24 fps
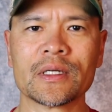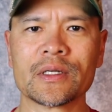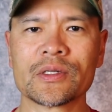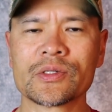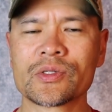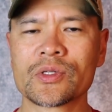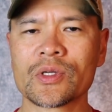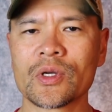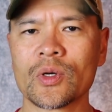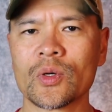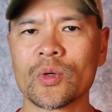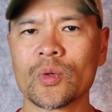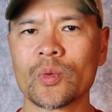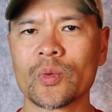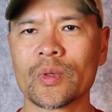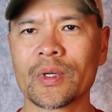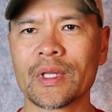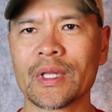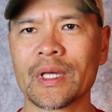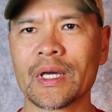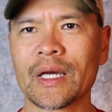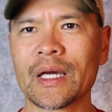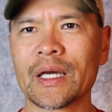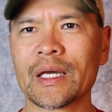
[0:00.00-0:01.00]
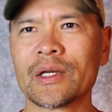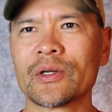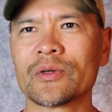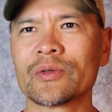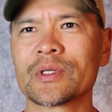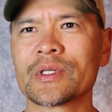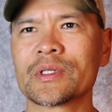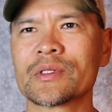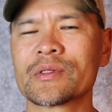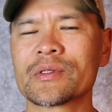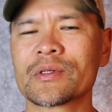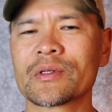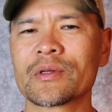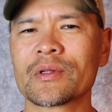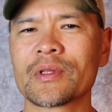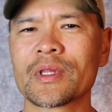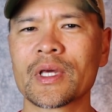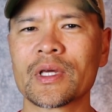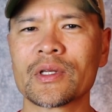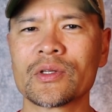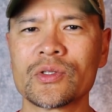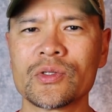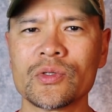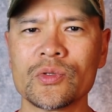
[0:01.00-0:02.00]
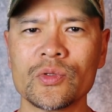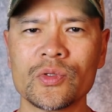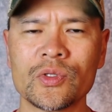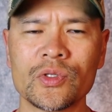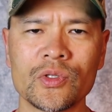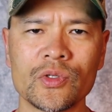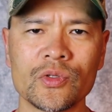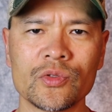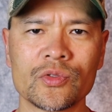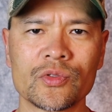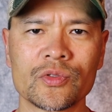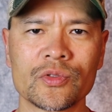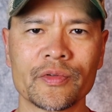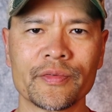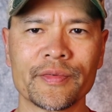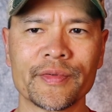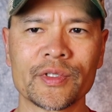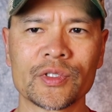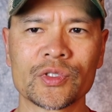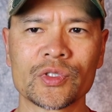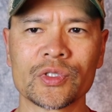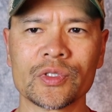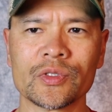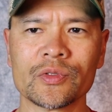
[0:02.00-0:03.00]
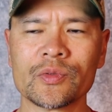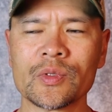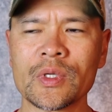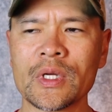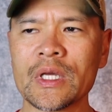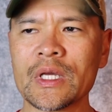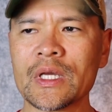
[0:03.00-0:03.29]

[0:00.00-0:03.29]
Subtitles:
So I don't consider that too huge of an issue.